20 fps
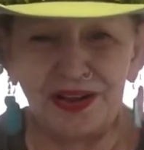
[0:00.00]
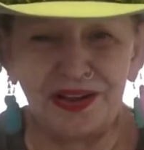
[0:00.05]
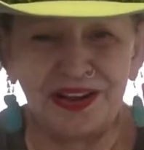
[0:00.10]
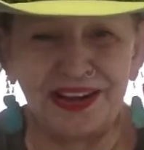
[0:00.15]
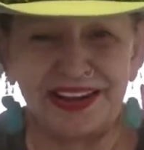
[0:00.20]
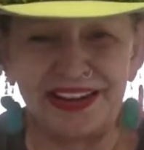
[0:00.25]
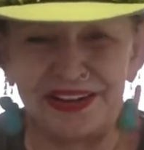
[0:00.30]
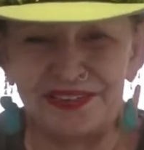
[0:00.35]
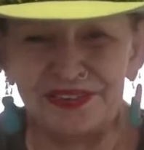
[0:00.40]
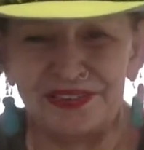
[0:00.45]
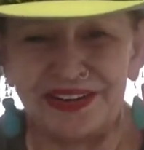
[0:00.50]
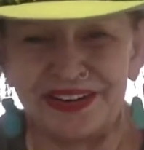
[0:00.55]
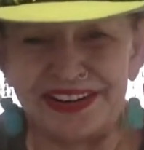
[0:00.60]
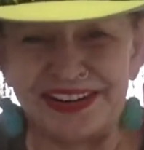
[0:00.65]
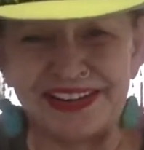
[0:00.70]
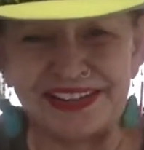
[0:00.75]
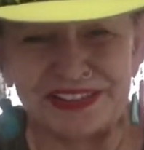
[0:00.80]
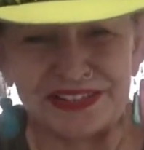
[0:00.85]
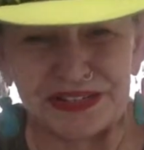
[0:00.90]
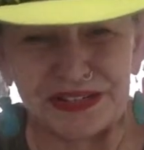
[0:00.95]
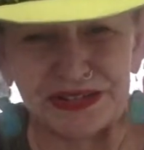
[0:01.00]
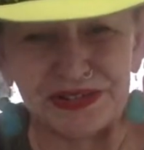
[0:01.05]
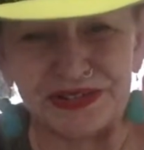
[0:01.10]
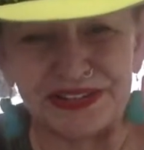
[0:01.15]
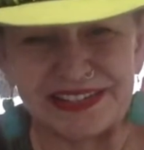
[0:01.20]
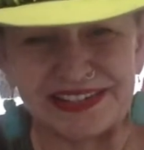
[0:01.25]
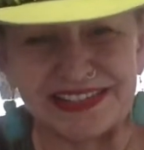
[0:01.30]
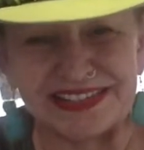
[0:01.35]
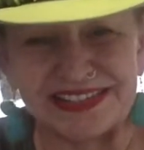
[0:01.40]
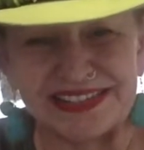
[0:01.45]
all I want to do
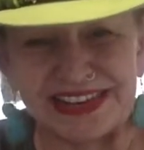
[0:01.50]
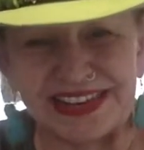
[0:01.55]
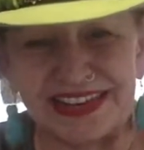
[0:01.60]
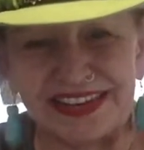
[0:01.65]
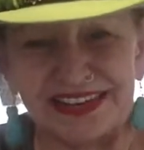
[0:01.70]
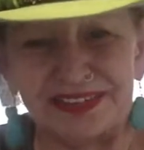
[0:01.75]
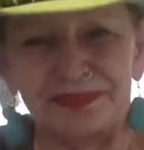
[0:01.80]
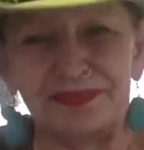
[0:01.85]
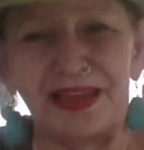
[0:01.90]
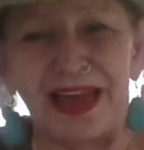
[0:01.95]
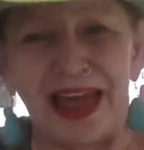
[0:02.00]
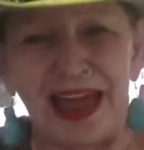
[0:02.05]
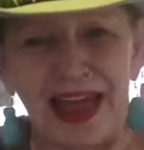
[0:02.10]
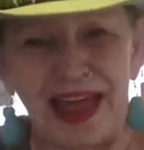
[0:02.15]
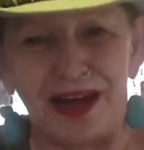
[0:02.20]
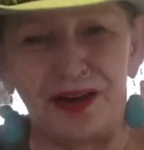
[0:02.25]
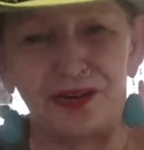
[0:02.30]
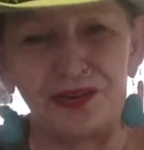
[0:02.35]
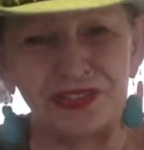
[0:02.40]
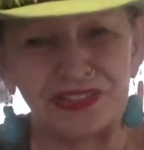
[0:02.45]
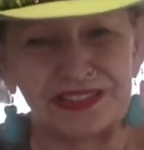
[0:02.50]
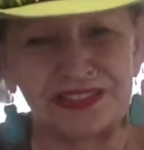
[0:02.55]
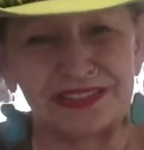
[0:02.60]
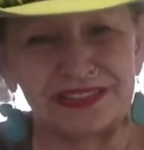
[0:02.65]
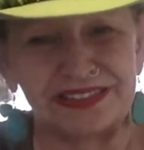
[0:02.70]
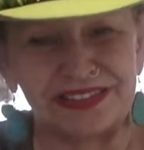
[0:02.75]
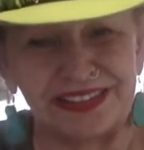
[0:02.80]
is get in the house.